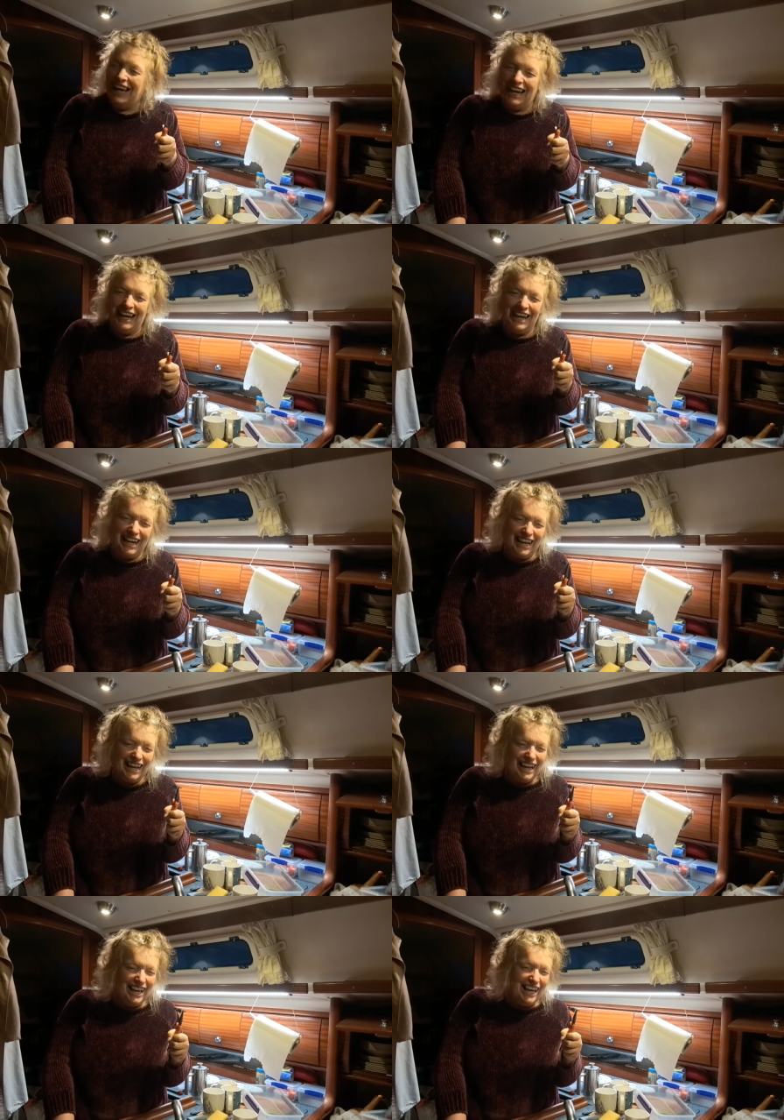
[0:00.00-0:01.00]
Put that one in
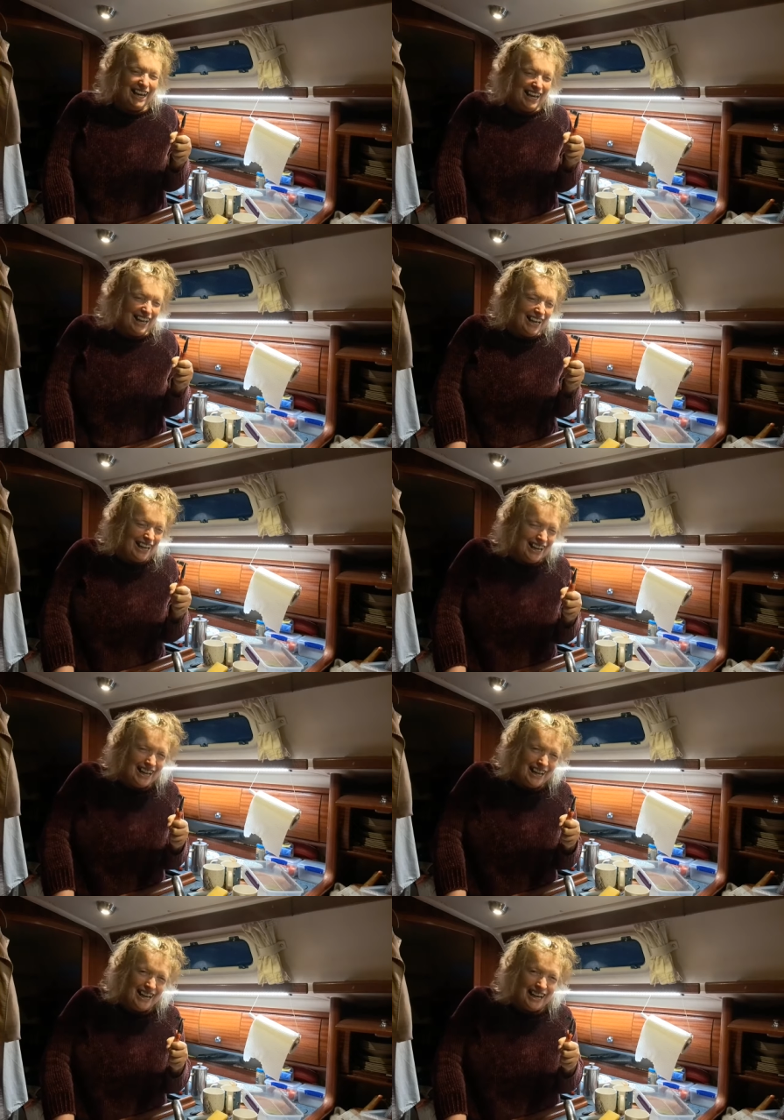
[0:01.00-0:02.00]
the
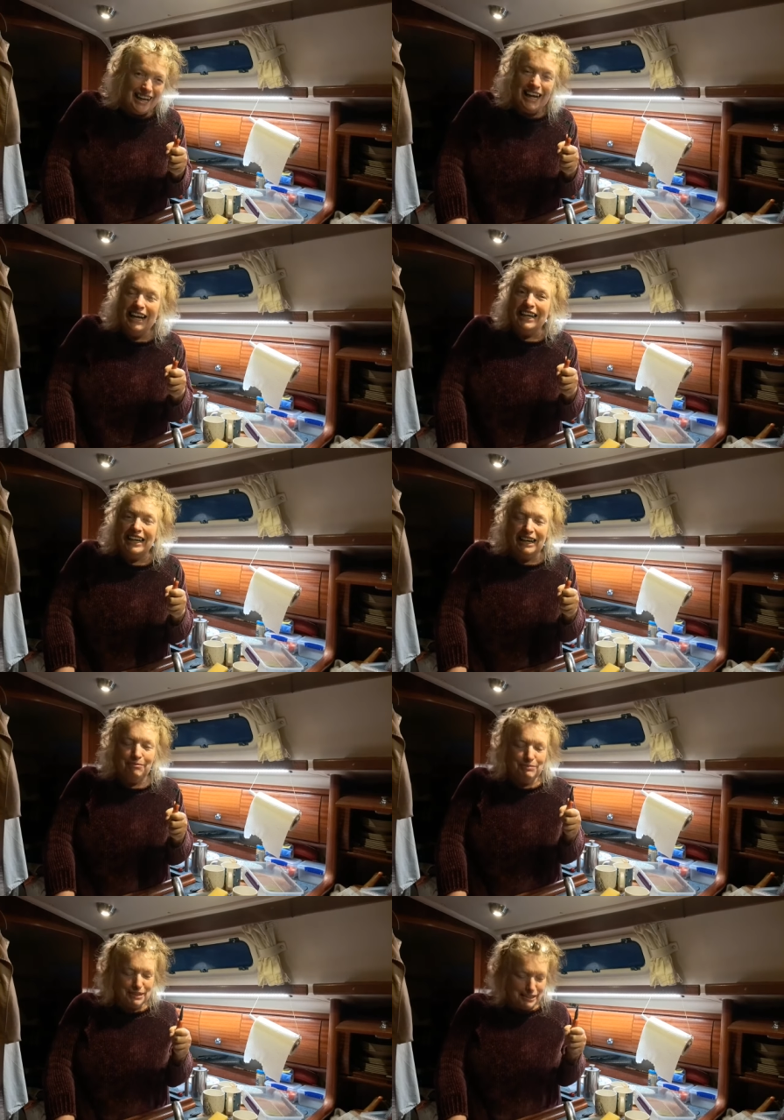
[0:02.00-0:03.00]
bin.
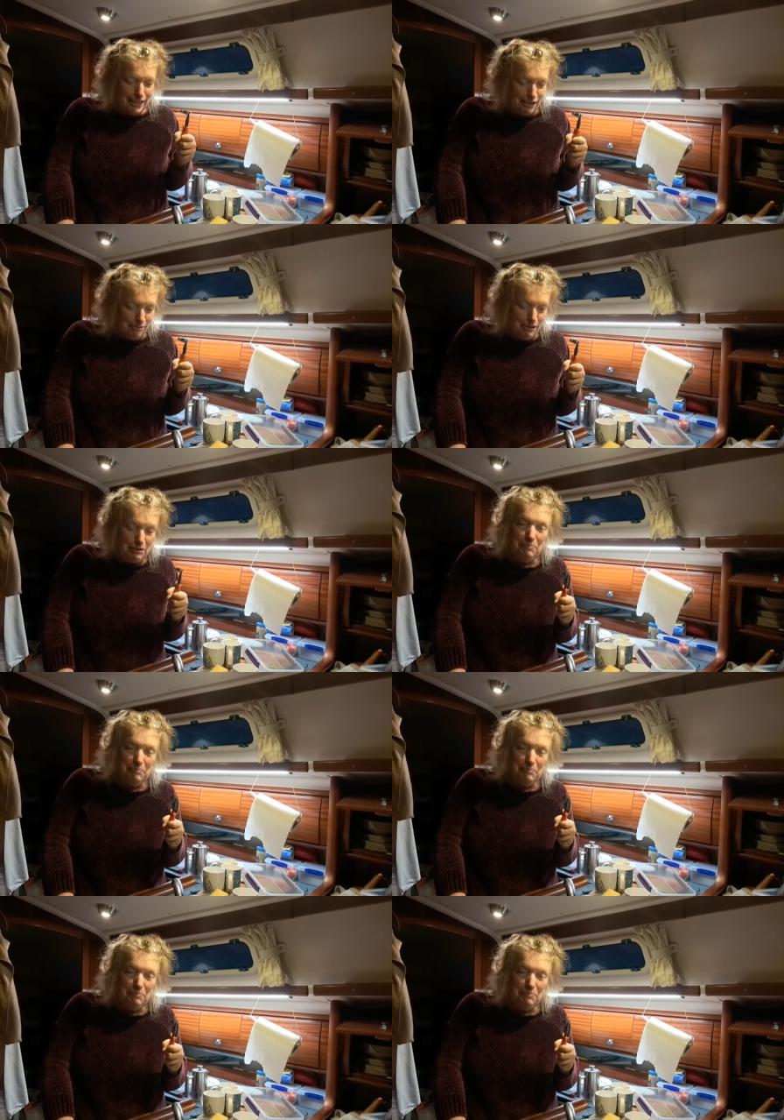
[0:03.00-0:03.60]
Yep, so